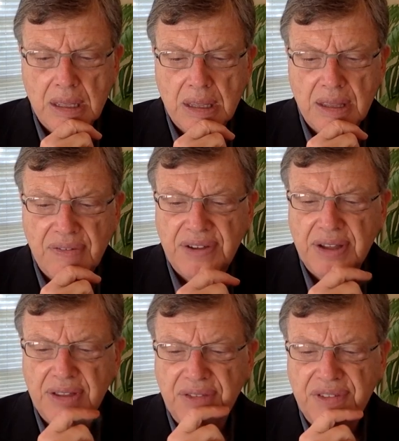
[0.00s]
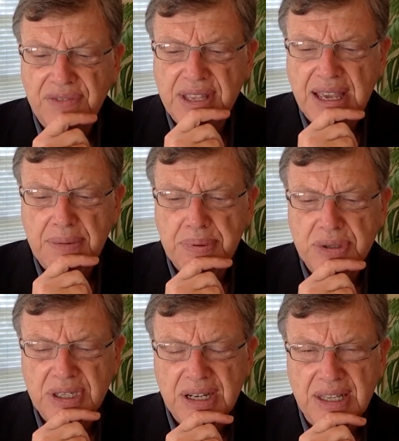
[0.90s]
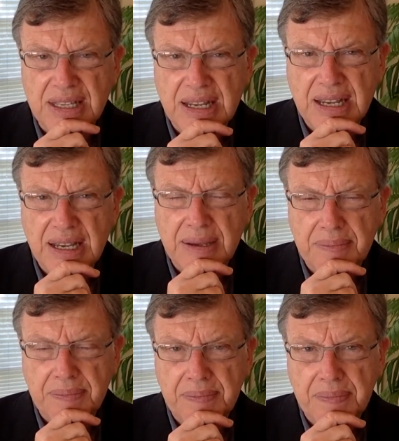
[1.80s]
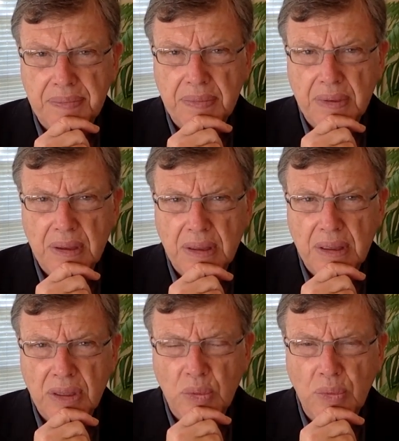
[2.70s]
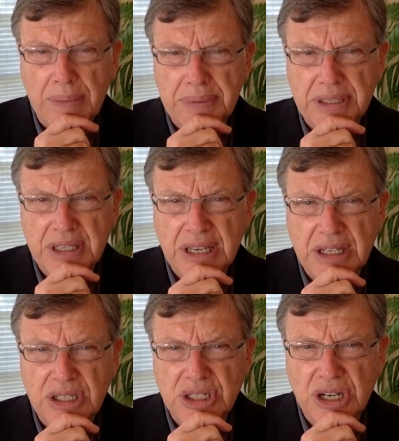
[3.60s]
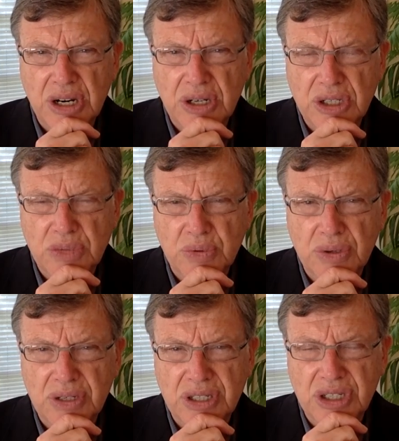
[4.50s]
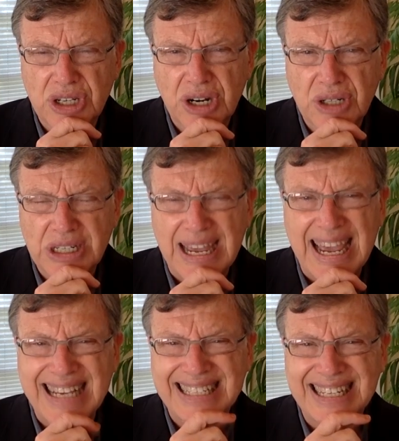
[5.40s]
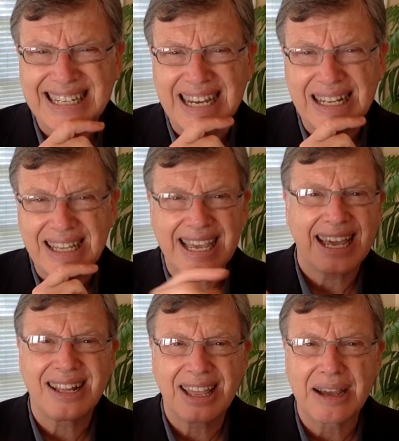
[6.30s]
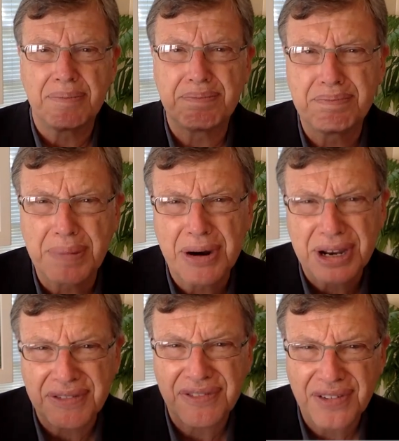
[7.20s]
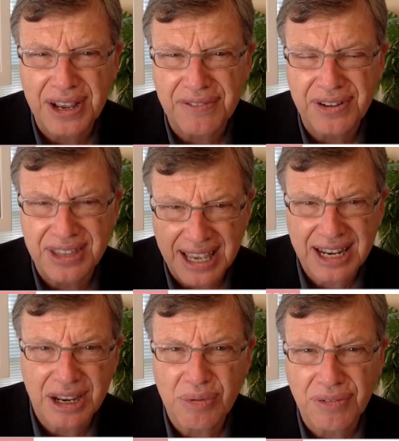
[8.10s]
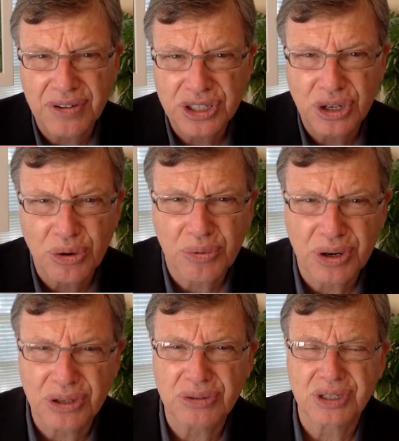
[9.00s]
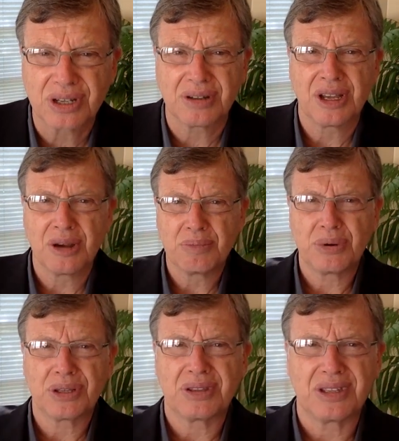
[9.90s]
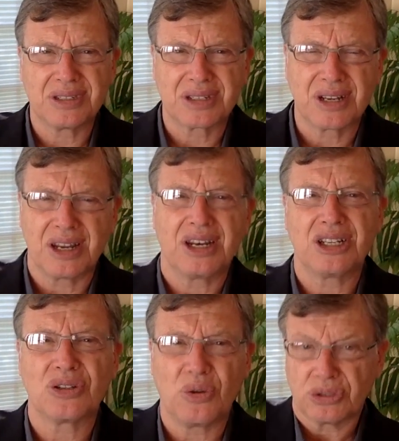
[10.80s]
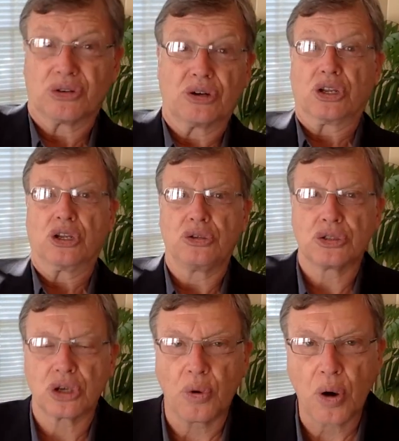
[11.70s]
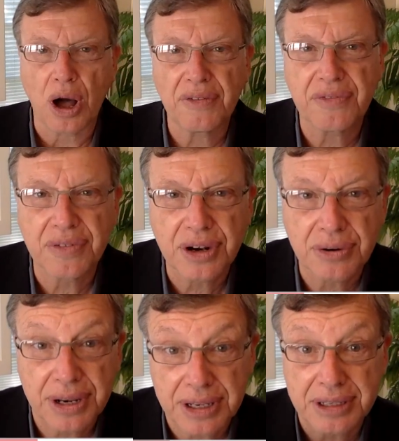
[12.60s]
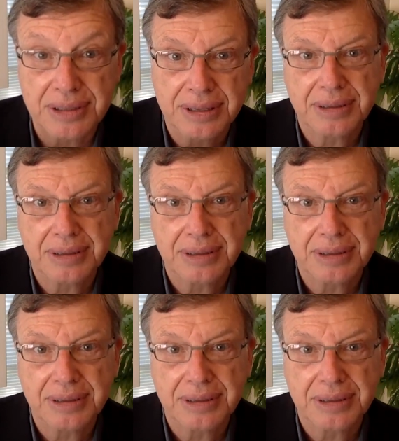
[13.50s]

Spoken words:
they found that 58% of the time, the weapons they discharged were discharged accidentally, kind of like a Barney Fife on the Andy Griffith Show, where he used to put this gun in his holster and it used to go off, you know, and